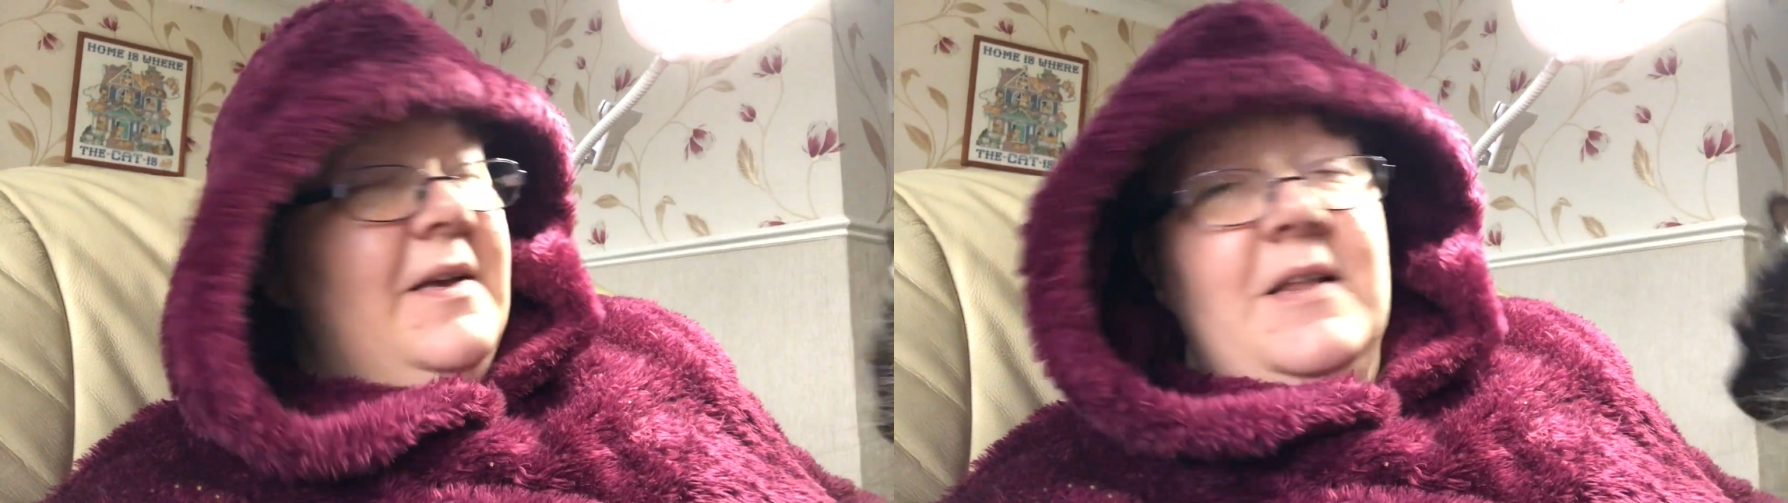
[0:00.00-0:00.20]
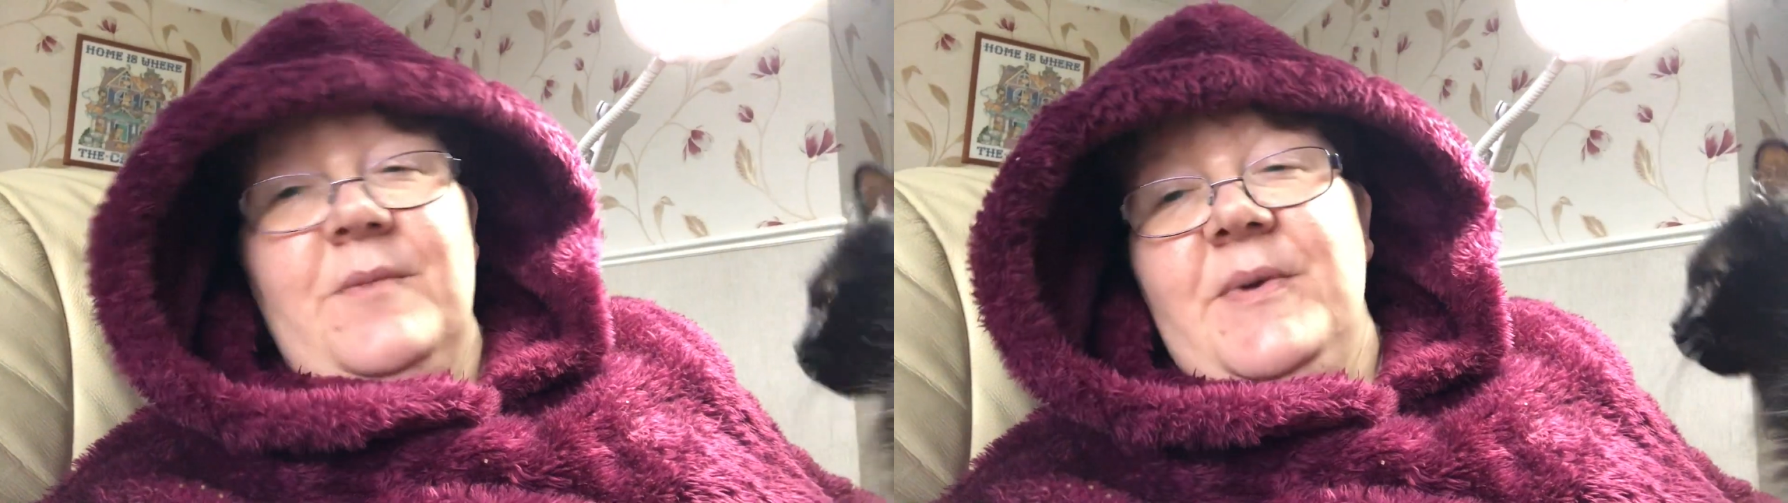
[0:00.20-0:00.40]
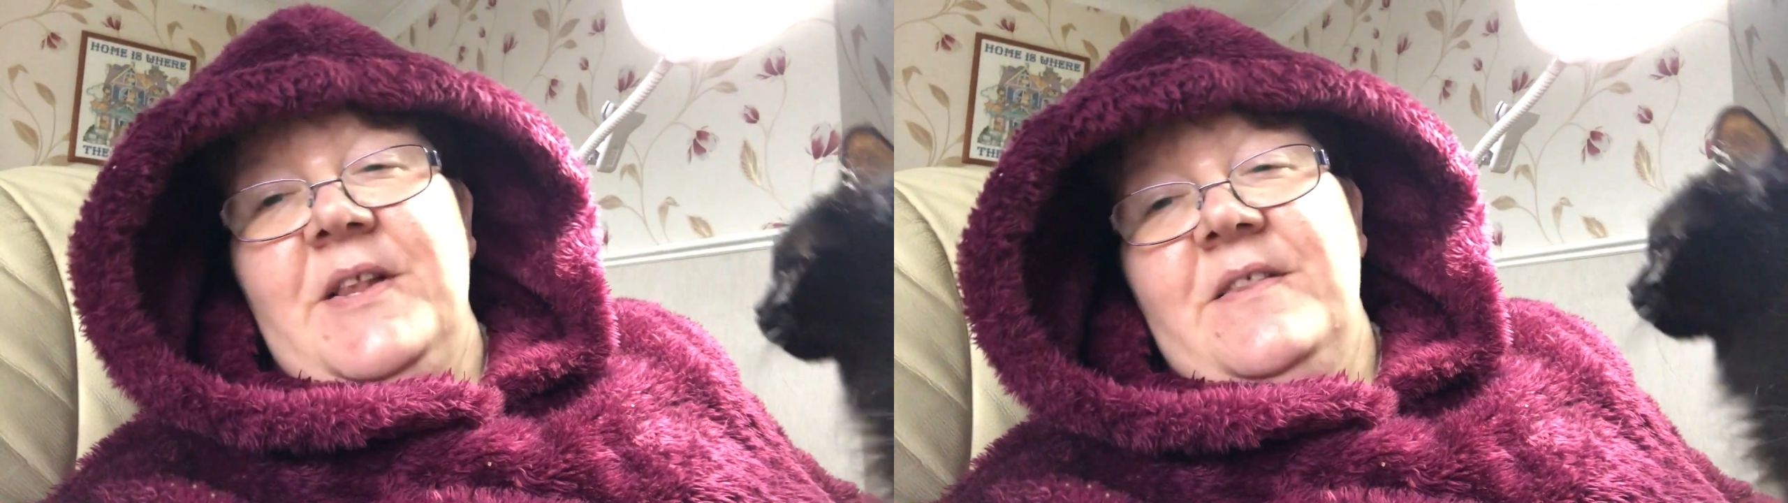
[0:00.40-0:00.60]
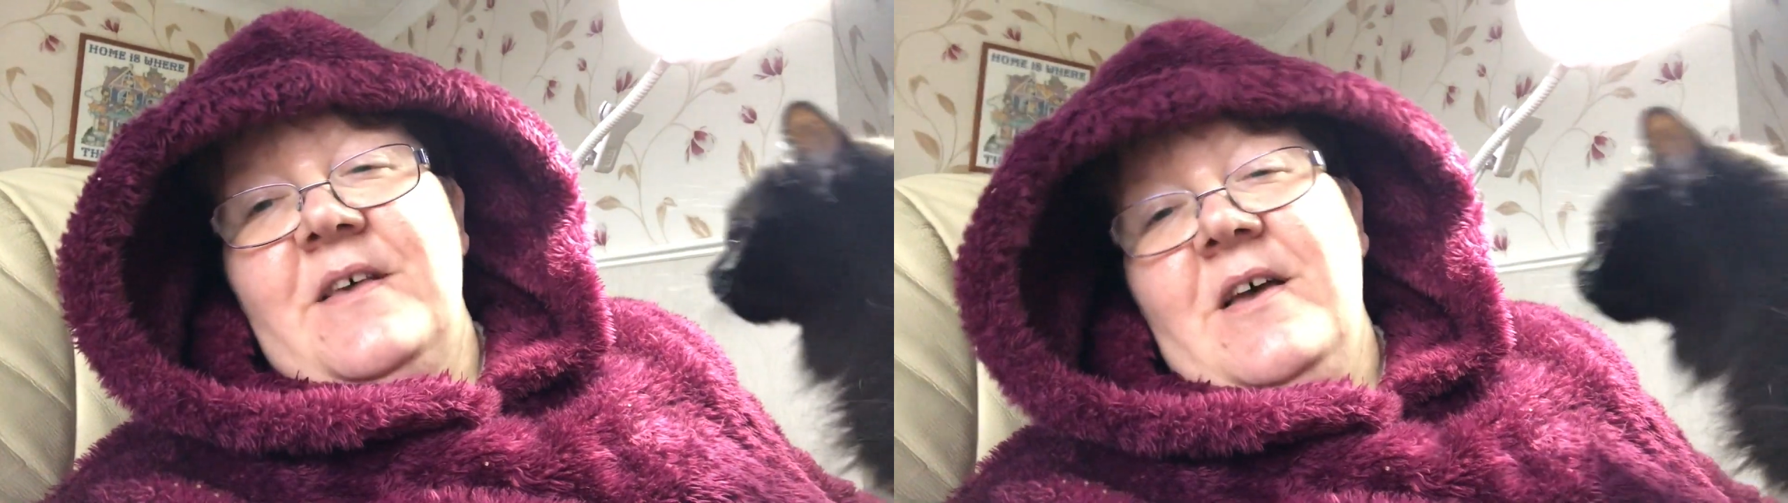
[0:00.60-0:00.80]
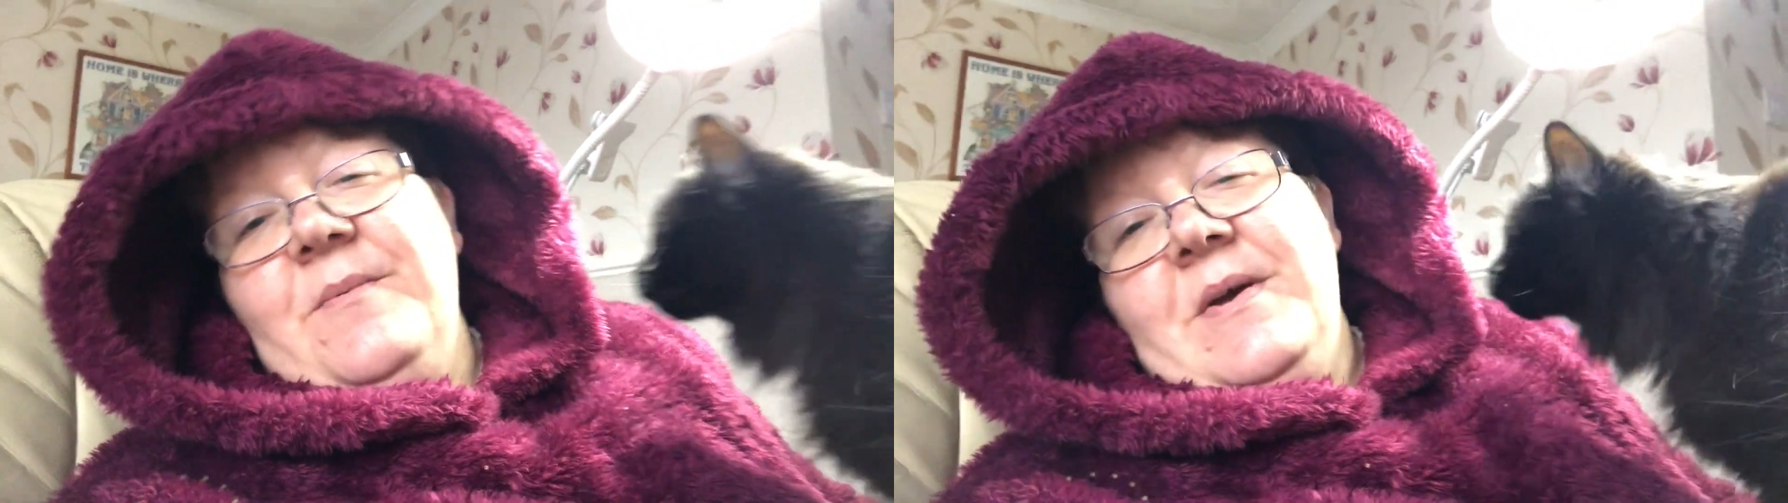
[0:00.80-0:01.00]
In the
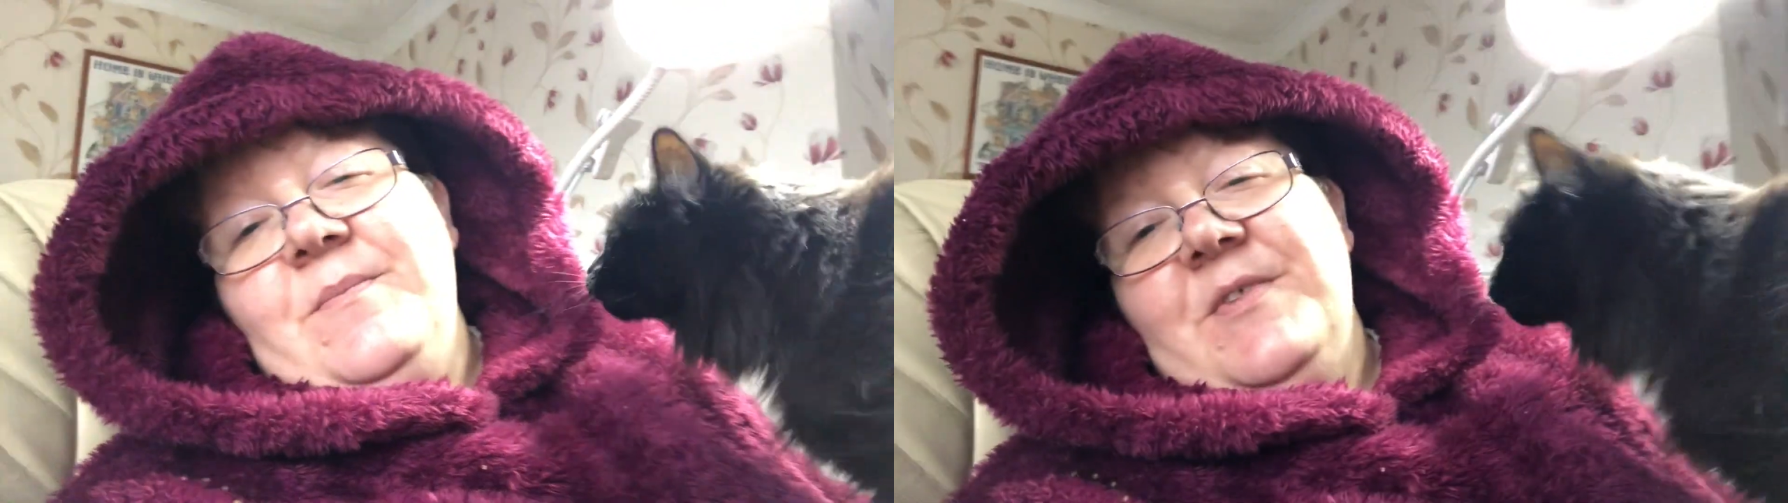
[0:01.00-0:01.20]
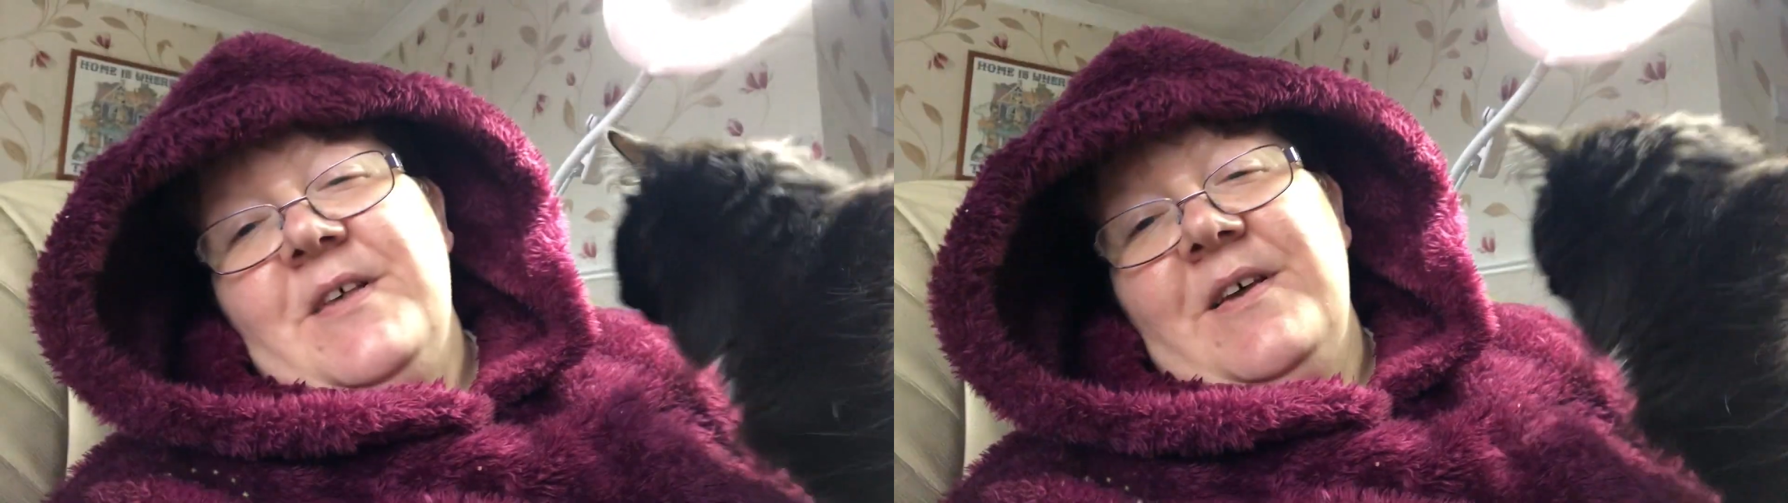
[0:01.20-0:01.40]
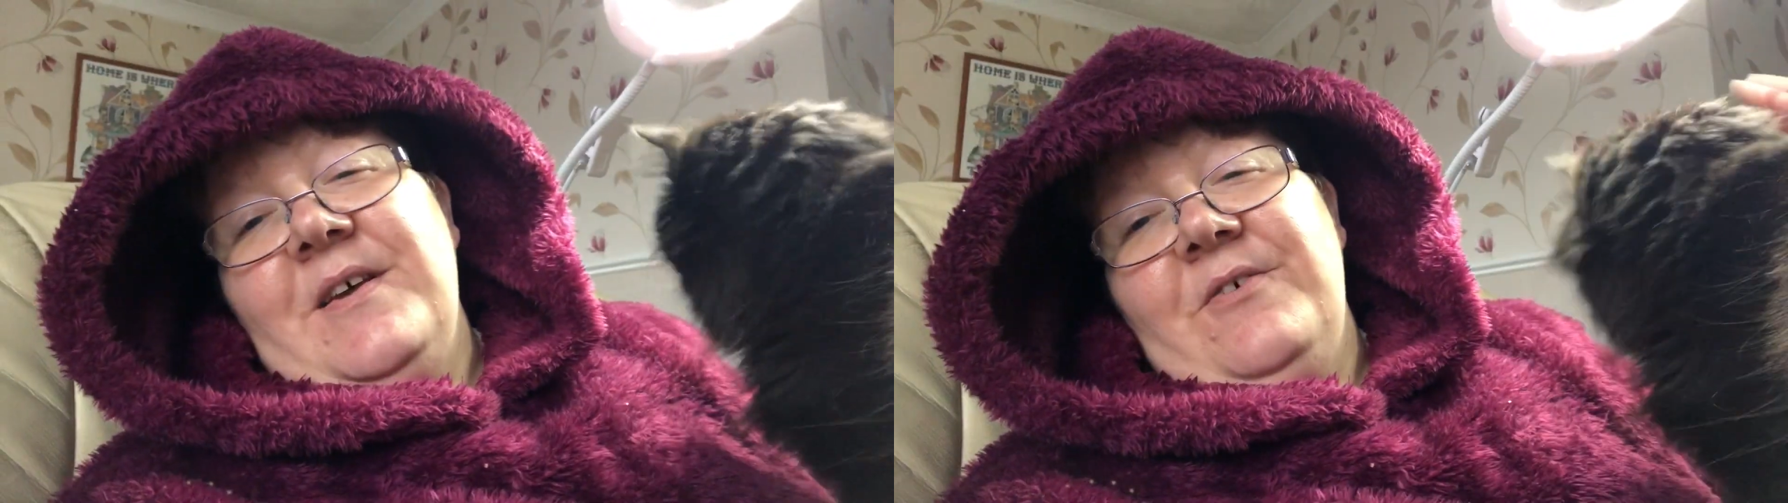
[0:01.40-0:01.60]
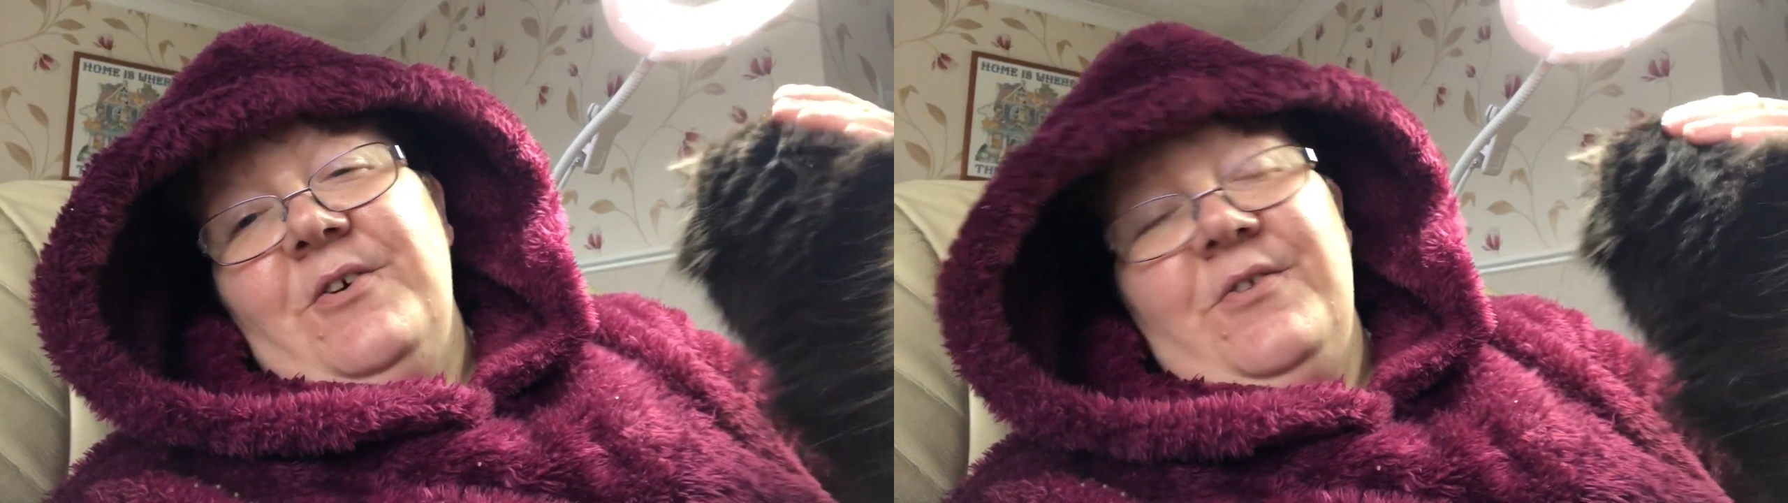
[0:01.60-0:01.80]
meantime, I'm sat here all